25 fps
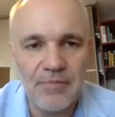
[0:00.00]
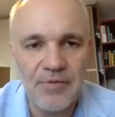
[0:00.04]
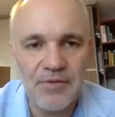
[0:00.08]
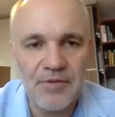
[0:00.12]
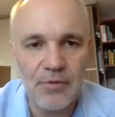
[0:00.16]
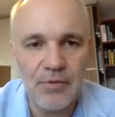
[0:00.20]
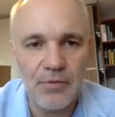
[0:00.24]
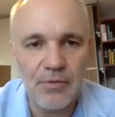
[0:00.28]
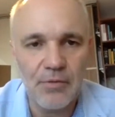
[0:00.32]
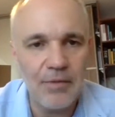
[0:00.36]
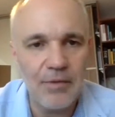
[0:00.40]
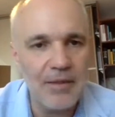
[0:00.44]

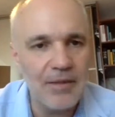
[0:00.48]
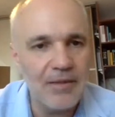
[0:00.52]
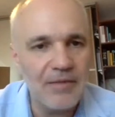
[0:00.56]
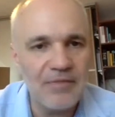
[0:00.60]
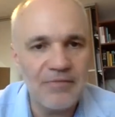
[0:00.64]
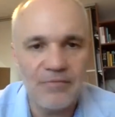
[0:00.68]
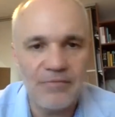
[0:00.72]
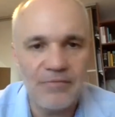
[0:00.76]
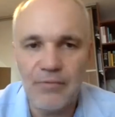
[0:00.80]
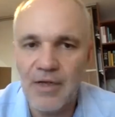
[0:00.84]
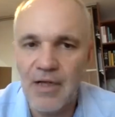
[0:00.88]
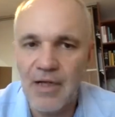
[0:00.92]
So
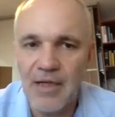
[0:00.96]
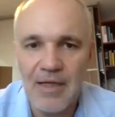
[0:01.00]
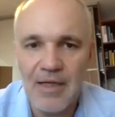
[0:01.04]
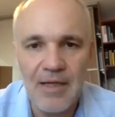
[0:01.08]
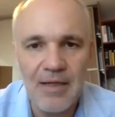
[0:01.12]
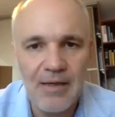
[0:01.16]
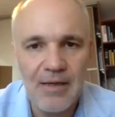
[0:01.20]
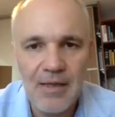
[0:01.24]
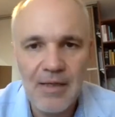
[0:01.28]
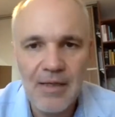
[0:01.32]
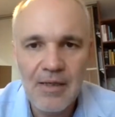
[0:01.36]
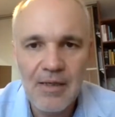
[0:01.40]
it's
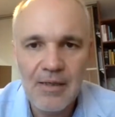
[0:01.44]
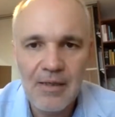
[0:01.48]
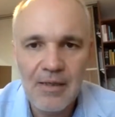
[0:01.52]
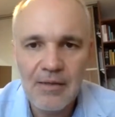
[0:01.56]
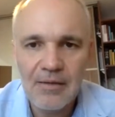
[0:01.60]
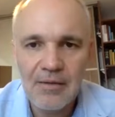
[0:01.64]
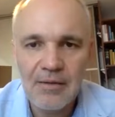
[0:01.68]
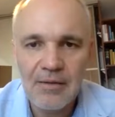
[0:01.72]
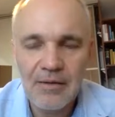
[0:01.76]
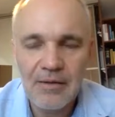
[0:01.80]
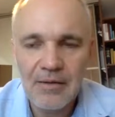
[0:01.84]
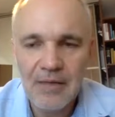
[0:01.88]
really,
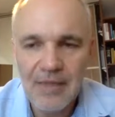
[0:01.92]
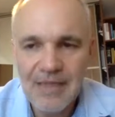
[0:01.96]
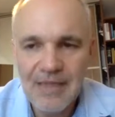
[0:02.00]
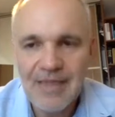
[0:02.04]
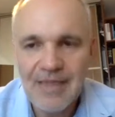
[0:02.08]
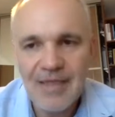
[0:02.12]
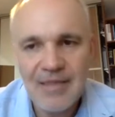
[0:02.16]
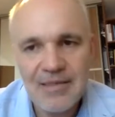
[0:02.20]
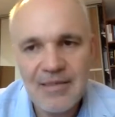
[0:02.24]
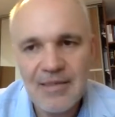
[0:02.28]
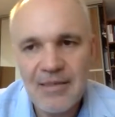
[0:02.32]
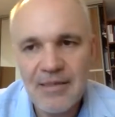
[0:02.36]
in
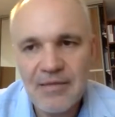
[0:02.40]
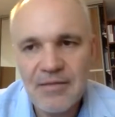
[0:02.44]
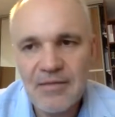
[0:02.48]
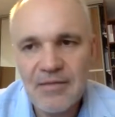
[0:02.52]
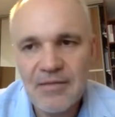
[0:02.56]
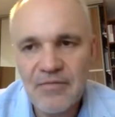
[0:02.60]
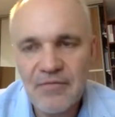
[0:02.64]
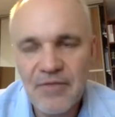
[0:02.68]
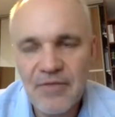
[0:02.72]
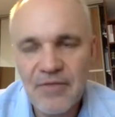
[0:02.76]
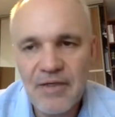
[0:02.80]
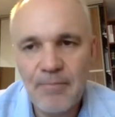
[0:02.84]
that sense,
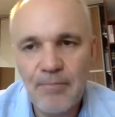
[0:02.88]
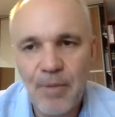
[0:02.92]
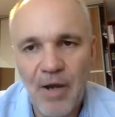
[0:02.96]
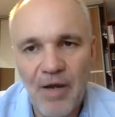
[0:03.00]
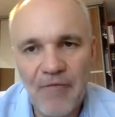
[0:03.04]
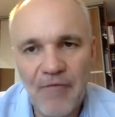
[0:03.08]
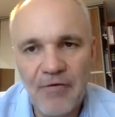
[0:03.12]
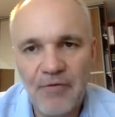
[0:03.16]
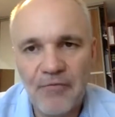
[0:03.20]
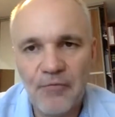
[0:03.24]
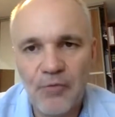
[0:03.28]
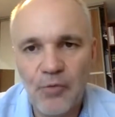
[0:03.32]
it's a very
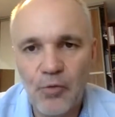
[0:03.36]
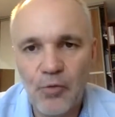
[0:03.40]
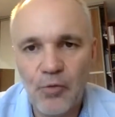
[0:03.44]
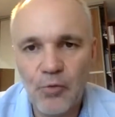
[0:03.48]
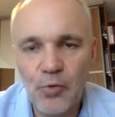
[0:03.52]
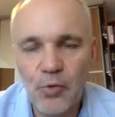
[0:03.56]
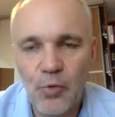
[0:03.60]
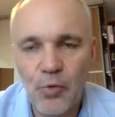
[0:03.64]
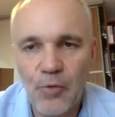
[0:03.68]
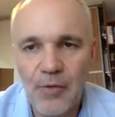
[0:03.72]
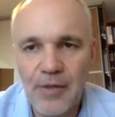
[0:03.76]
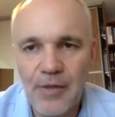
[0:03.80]
powerful
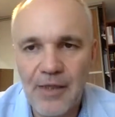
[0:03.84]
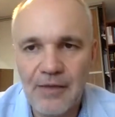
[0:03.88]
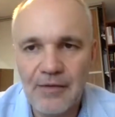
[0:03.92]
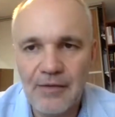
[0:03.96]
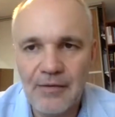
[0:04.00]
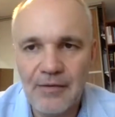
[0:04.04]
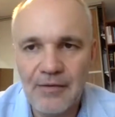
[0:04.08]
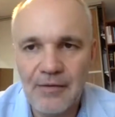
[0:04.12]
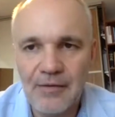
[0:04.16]
tool that